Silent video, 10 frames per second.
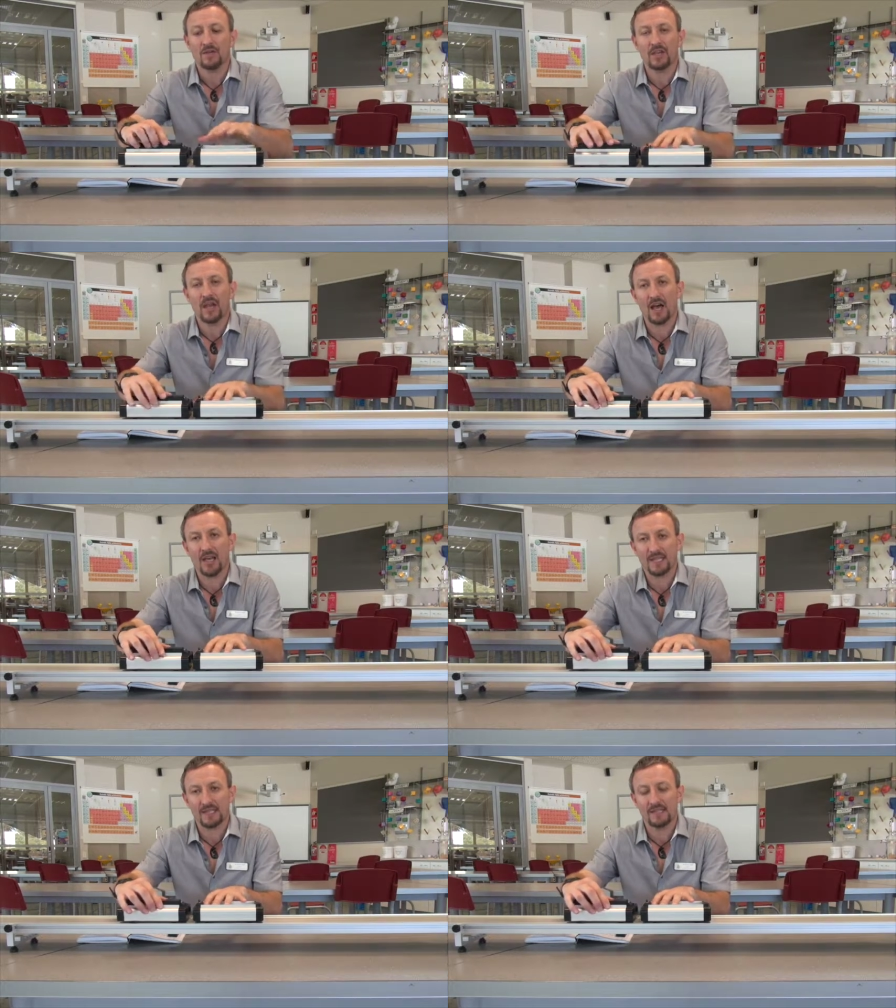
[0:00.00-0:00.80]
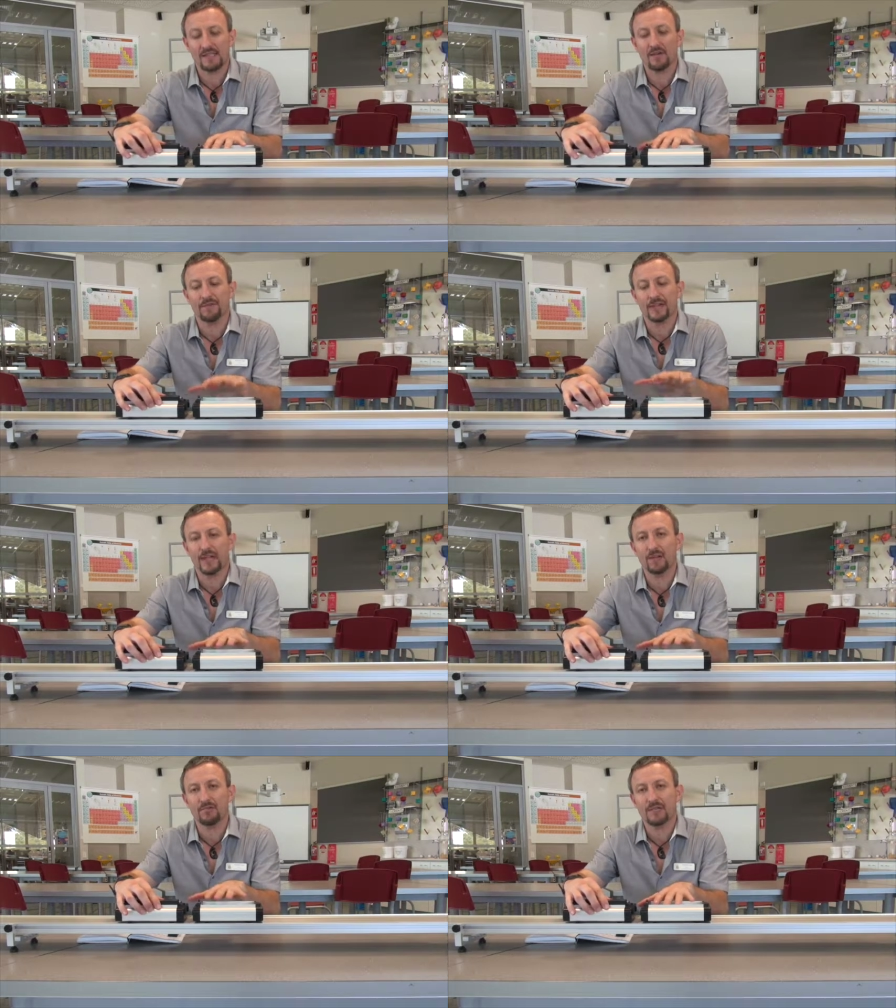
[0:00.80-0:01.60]
the cart itself, the
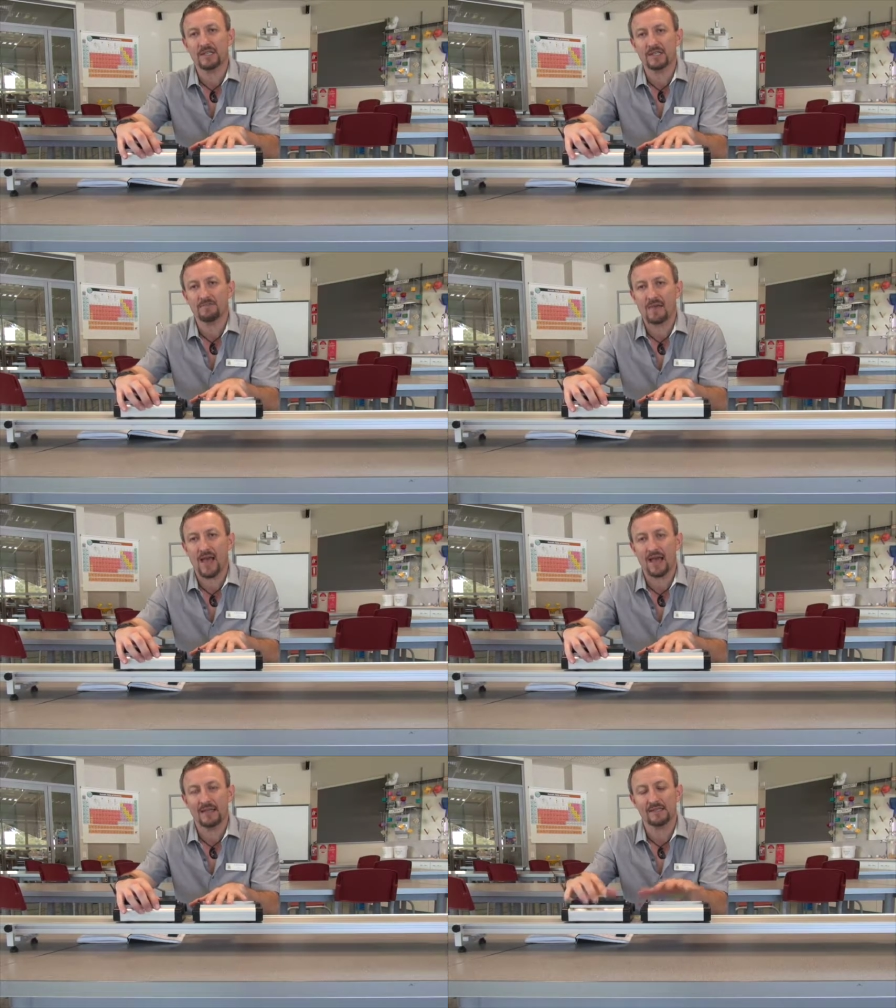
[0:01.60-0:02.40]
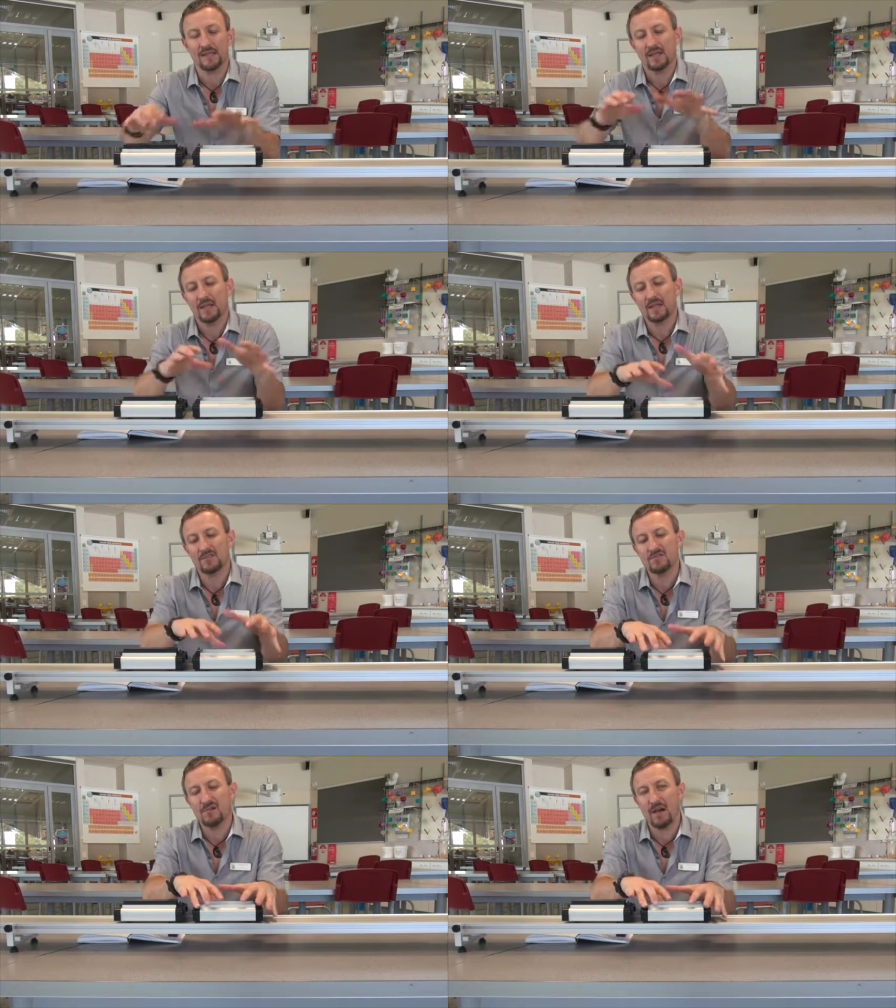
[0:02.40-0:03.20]
increase in mass, is
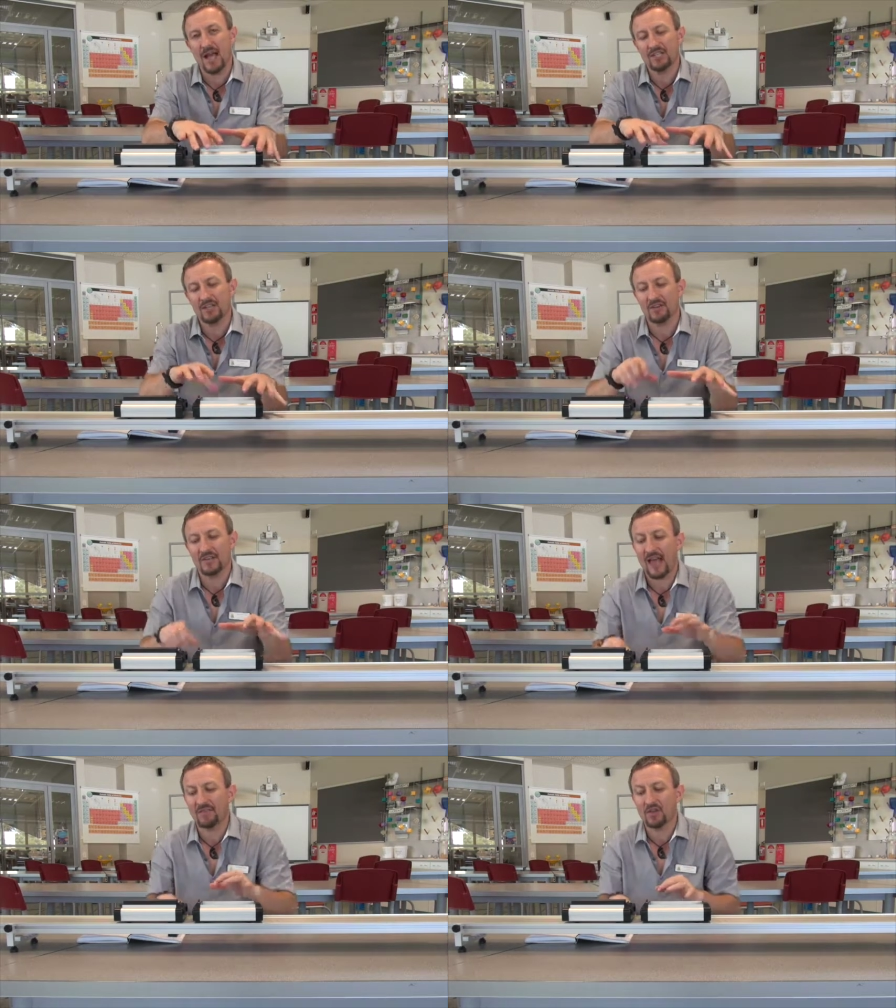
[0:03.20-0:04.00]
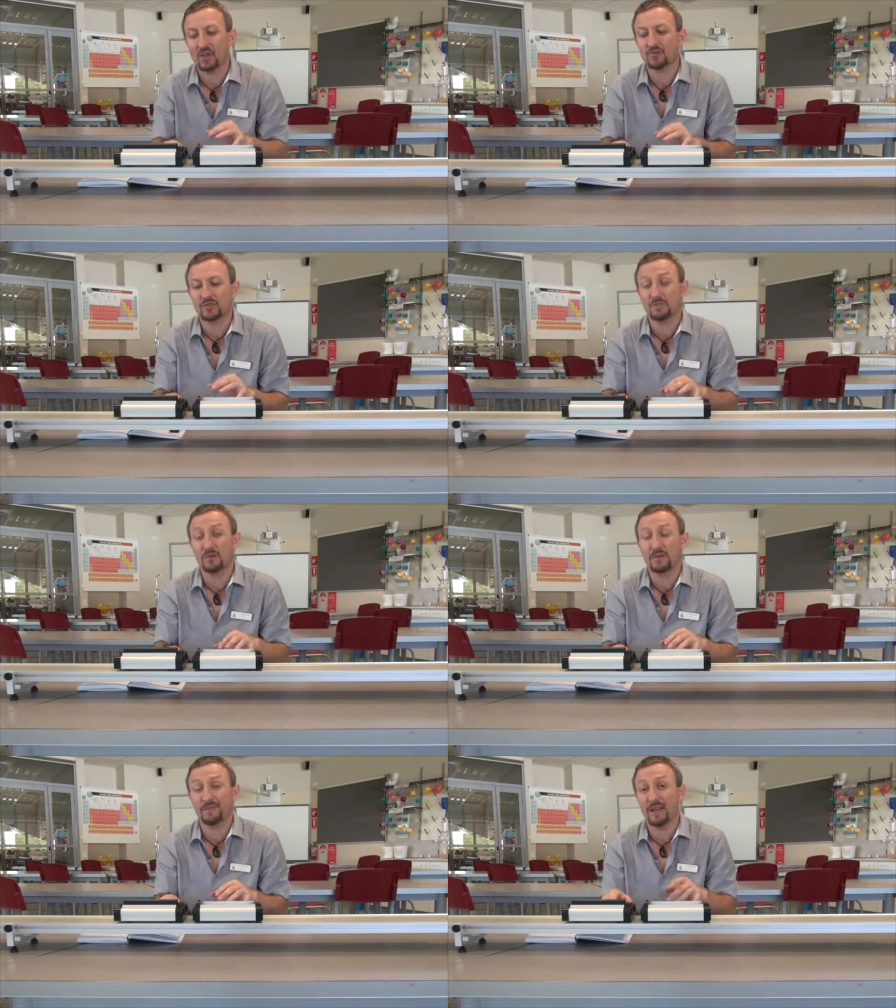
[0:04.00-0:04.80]
not actually going to have a
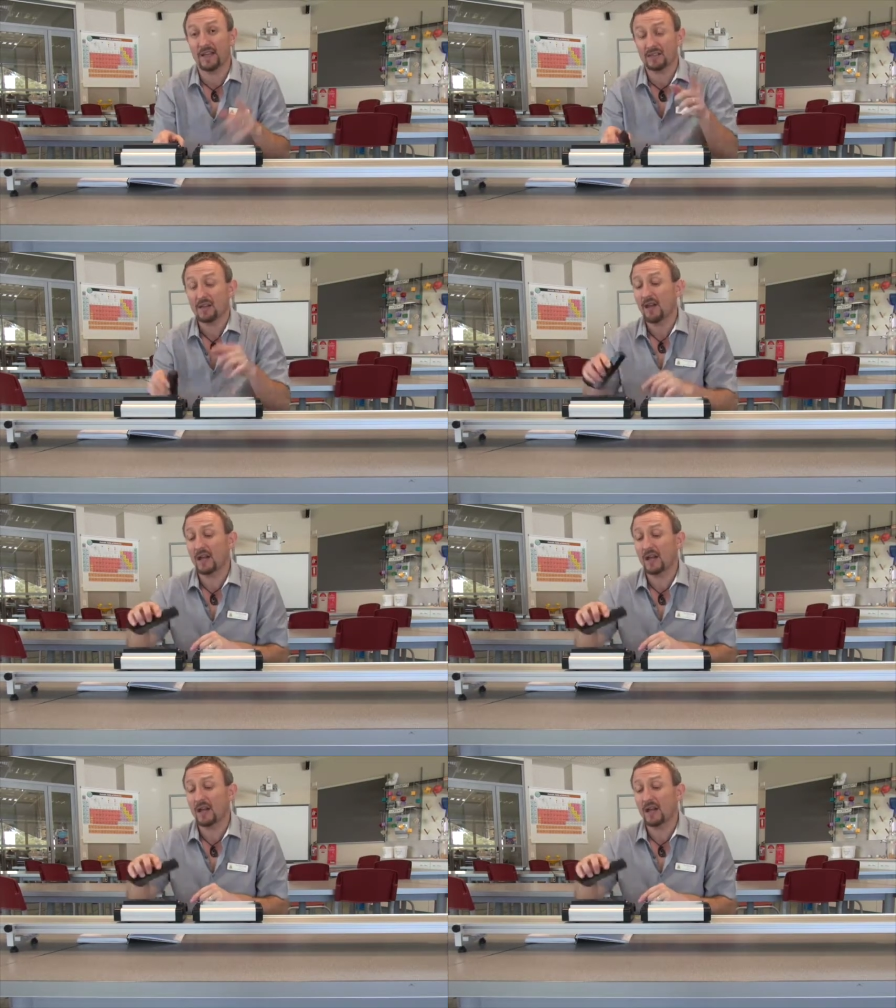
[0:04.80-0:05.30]
noticeable effect.